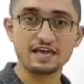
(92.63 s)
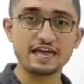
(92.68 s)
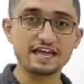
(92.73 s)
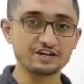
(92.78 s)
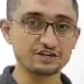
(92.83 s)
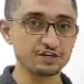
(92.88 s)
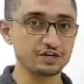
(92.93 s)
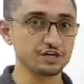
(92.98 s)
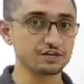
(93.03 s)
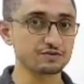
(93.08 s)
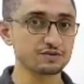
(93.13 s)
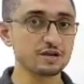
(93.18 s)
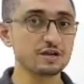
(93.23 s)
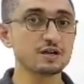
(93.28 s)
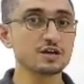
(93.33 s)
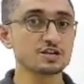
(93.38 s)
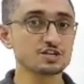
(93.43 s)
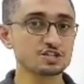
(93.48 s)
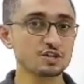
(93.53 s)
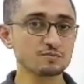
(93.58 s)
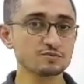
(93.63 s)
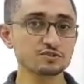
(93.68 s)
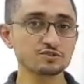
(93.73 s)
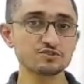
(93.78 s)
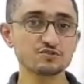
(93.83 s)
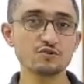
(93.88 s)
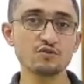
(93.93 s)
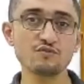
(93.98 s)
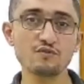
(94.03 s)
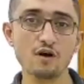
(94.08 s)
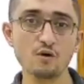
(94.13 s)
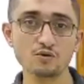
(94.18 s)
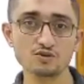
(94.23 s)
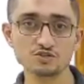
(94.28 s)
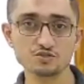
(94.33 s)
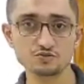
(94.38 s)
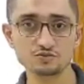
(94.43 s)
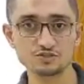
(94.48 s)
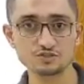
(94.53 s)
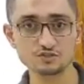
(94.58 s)
And here, chapter 2 of our
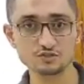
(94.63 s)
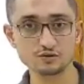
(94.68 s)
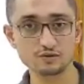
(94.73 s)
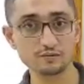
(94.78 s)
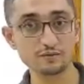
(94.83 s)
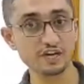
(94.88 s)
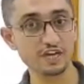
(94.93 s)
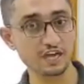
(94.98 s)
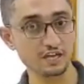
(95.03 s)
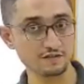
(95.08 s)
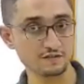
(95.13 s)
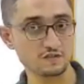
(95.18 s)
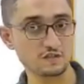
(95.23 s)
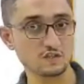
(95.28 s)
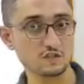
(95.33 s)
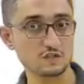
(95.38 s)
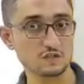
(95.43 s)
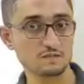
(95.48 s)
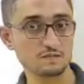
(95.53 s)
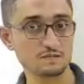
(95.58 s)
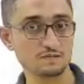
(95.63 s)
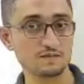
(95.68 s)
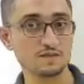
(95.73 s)
short story begins.